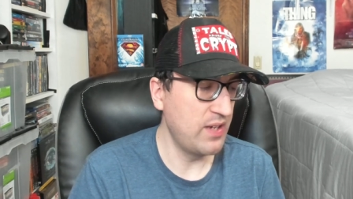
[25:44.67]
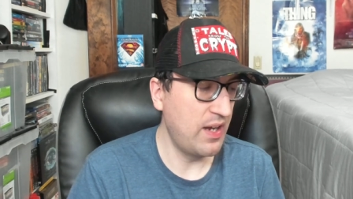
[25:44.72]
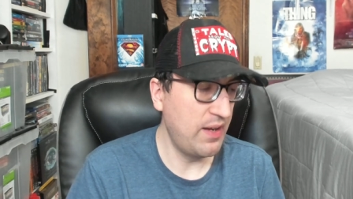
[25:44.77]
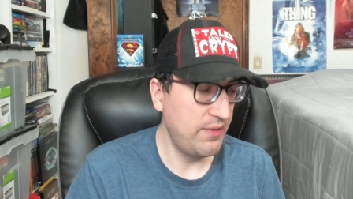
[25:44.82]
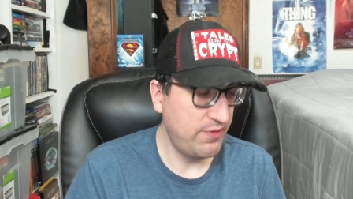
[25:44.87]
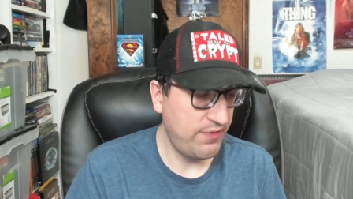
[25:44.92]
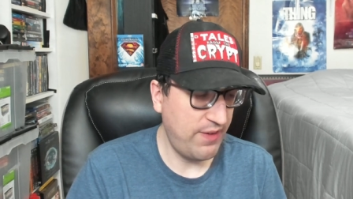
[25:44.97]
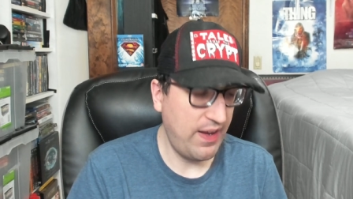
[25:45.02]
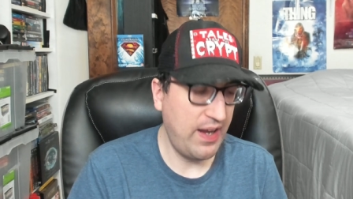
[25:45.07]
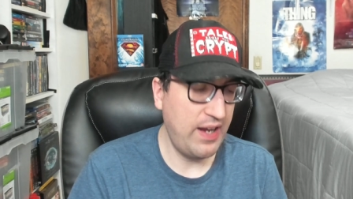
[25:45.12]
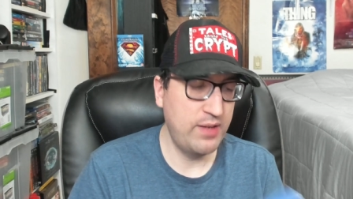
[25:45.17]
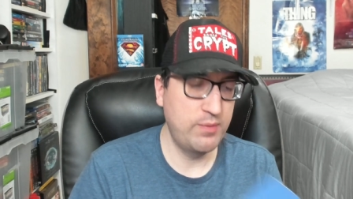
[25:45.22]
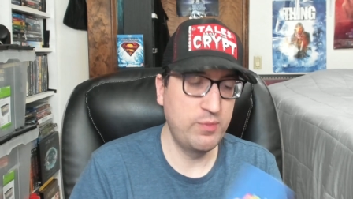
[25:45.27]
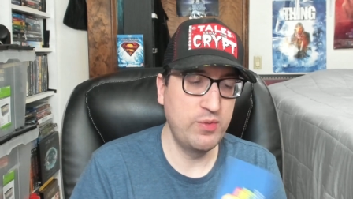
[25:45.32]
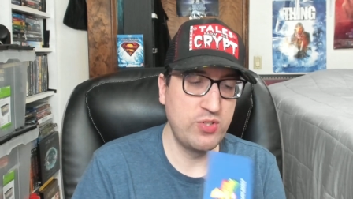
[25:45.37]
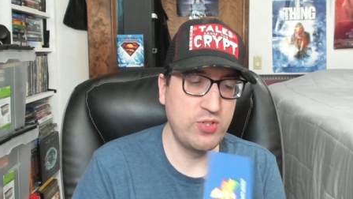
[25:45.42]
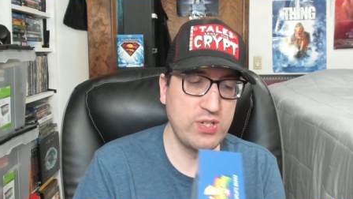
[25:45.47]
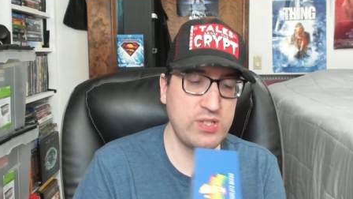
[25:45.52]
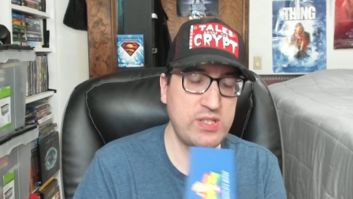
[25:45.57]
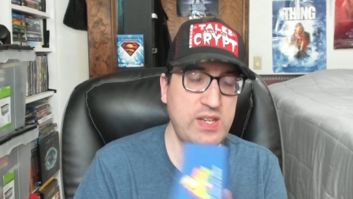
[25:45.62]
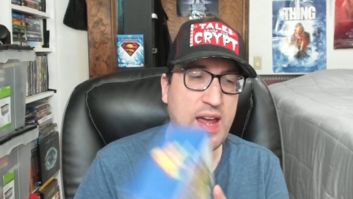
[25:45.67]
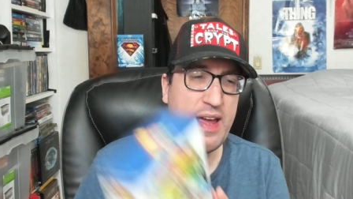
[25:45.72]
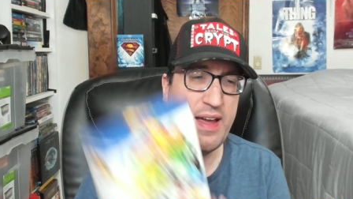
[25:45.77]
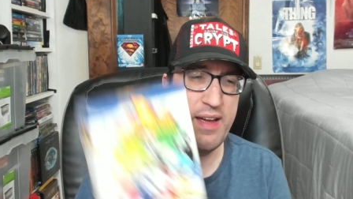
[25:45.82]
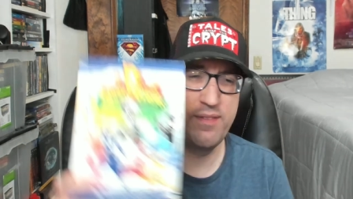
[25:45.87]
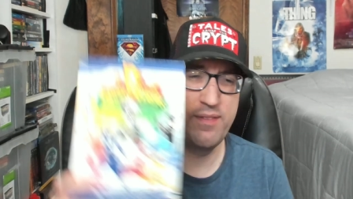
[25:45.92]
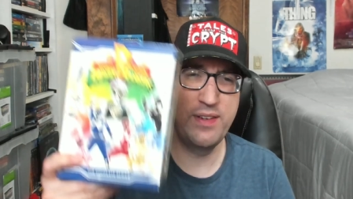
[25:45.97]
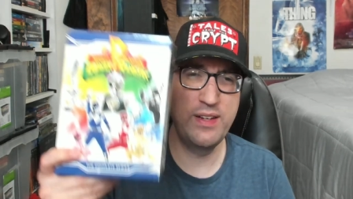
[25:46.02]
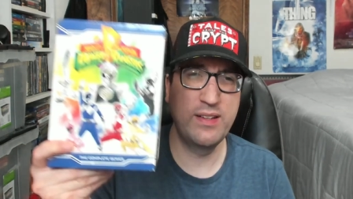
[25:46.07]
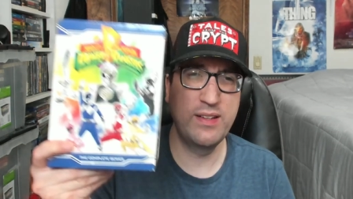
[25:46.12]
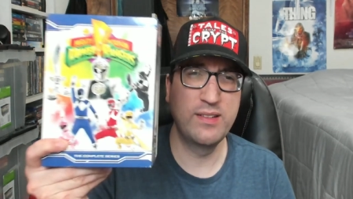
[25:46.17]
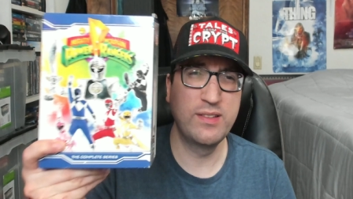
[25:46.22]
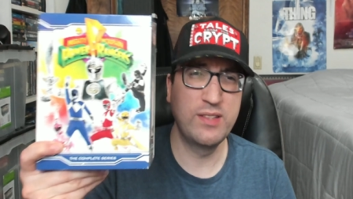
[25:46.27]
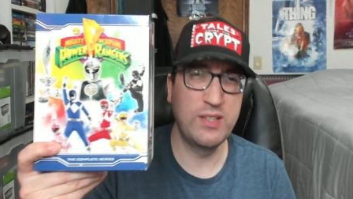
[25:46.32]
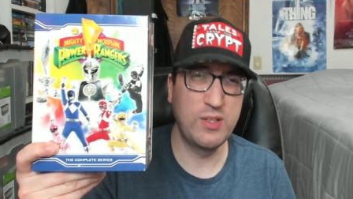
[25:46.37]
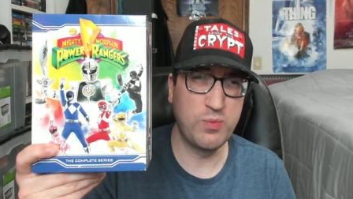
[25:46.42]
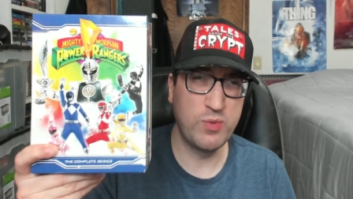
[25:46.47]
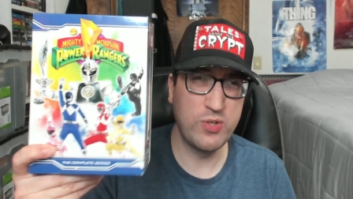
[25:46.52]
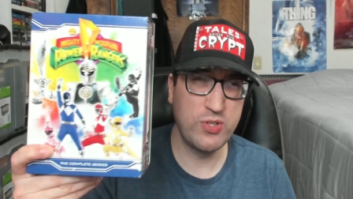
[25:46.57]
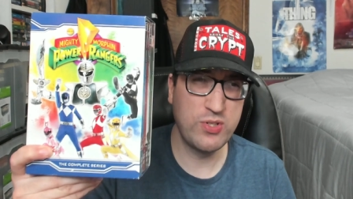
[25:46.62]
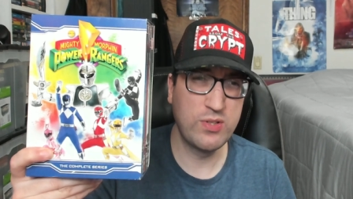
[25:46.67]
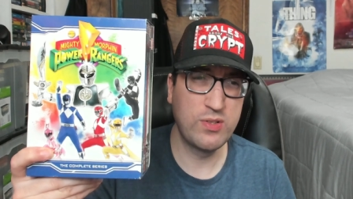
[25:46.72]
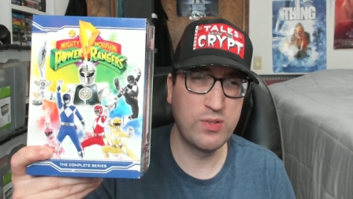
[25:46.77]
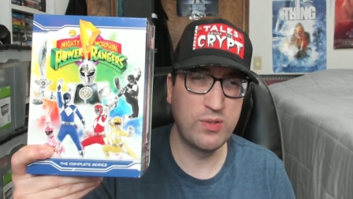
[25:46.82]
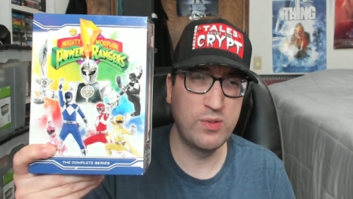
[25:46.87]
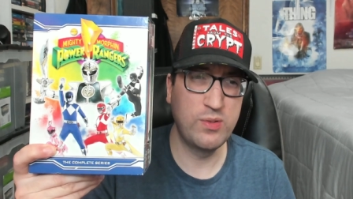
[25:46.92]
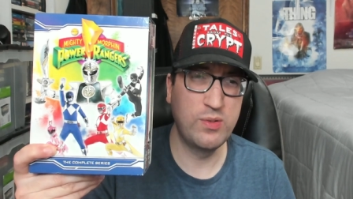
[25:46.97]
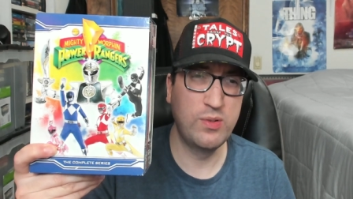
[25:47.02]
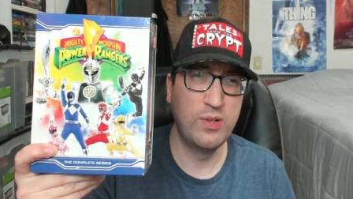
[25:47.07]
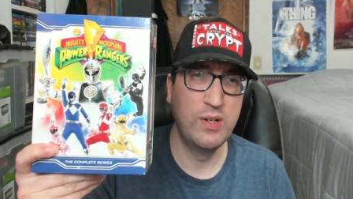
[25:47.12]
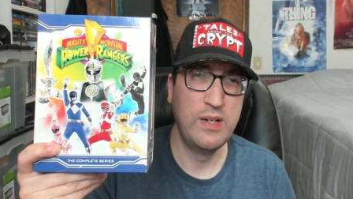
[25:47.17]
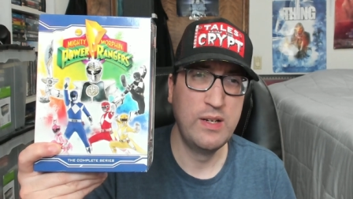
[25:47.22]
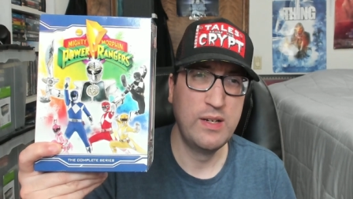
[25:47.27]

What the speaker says: I'm fine with just having the original